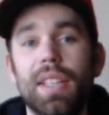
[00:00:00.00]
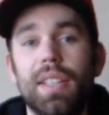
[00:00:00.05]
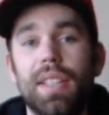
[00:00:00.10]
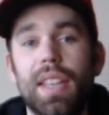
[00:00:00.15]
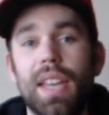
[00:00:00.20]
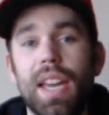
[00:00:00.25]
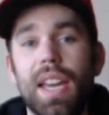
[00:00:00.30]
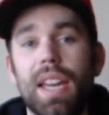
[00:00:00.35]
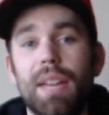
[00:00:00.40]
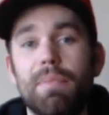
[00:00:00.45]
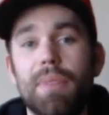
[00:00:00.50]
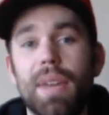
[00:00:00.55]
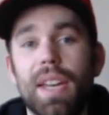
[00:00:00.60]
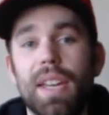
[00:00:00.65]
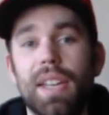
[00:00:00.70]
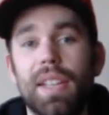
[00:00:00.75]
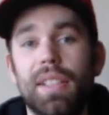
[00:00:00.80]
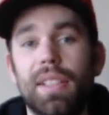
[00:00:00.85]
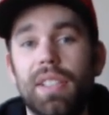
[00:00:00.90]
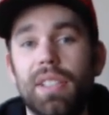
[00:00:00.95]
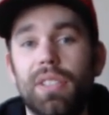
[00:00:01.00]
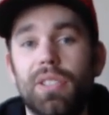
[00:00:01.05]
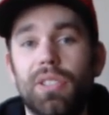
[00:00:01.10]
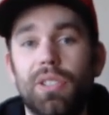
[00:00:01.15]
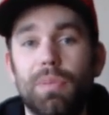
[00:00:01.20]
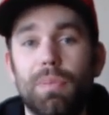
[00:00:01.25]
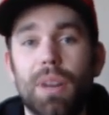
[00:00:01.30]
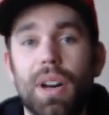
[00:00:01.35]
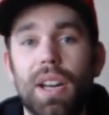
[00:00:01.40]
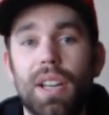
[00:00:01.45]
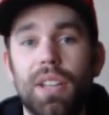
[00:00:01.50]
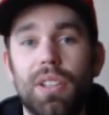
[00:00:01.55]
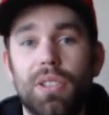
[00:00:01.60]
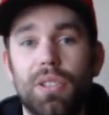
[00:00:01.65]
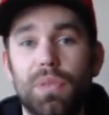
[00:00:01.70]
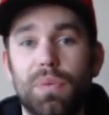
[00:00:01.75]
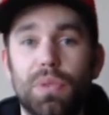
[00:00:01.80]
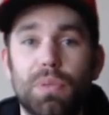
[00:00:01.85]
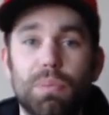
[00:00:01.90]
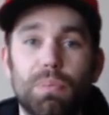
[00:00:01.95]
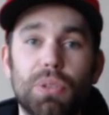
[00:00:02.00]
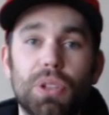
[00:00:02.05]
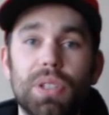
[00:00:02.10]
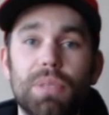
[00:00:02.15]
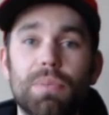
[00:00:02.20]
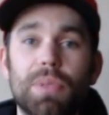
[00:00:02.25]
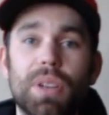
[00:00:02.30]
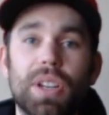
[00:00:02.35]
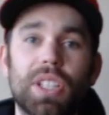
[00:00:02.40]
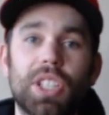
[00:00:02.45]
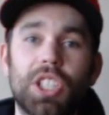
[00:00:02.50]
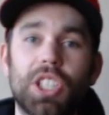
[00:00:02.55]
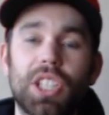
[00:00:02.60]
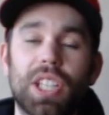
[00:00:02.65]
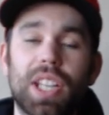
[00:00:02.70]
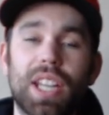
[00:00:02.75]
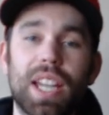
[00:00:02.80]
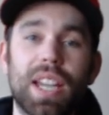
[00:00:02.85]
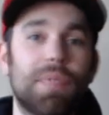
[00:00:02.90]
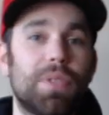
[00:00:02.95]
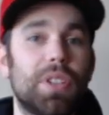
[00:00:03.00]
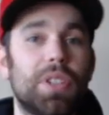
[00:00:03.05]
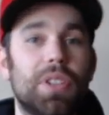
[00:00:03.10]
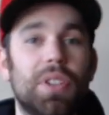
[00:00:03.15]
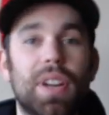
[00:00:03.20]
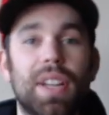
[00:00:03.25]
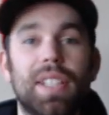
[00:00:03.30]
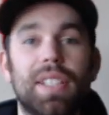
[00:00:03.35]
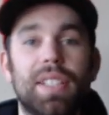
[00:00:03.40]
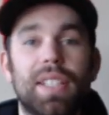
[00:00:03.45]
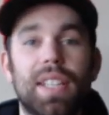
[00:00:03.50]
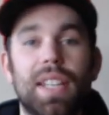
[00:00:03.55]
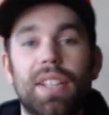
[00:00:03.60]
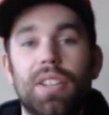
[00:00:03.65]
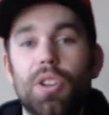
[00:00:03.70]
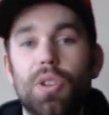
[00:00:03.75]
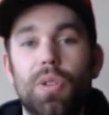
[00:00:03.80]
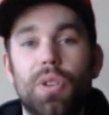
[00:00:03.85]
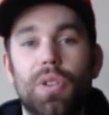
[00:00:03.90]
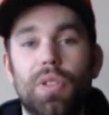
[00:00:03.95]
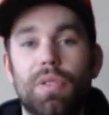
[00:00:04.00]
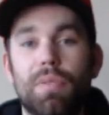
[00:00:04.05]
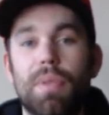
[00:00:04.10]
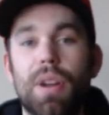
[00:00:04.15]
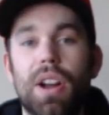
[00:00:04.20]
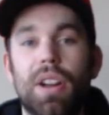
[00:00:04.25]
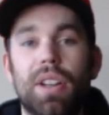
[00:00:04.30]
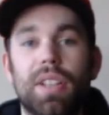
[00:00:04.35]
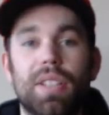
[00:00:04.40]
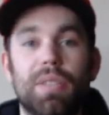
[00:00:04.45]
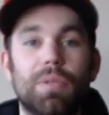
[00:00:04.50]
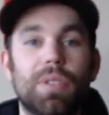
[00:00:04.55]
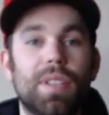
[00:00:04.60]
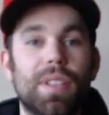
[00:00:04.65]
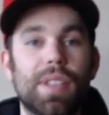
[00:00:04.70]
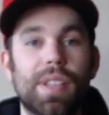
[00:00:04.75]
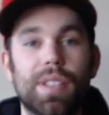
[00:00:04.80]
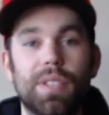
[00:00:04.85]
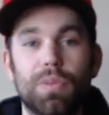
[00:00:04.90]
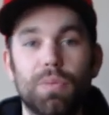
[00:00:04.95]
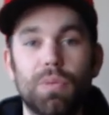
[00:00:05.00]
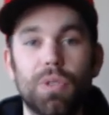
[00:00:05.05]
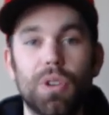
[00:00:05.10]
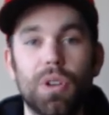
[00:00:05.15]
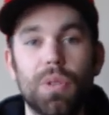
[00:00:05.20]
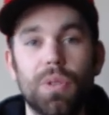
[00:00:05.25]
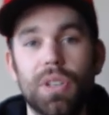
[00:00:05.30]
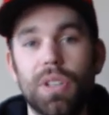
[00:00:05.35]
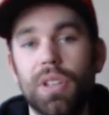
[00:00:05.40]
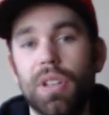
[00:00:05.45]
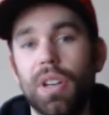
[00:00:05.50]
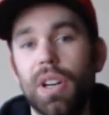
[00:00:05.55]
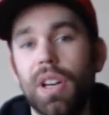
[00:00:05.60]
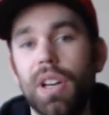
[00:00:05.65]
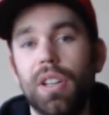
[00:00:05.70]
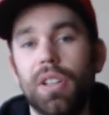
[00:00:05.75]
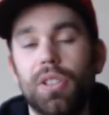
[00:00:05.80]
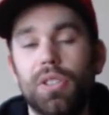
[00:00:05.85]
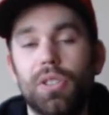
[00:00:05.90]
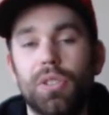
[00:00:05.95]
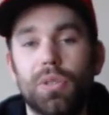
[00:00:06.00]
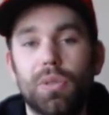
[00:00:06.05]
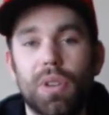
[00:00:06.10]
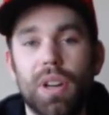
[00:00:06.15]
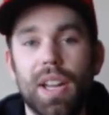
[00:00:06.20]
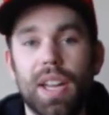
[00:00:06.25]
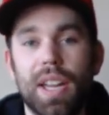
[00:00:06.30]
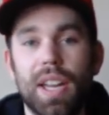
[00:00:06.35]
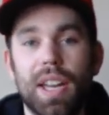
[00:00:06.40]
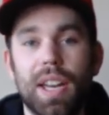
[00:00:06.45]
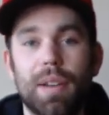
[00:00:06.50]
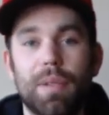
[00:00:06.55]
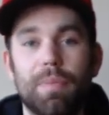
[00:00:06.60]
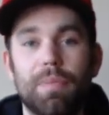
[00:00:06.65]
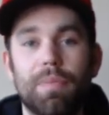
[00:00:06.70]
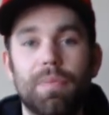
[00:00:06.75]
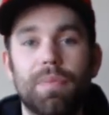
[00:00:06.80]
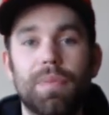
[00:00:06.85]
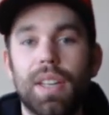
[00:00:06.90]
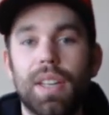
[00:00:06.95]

they make their spiders for pretty much every crankset out on the market, whether that's Rotor, SRAM,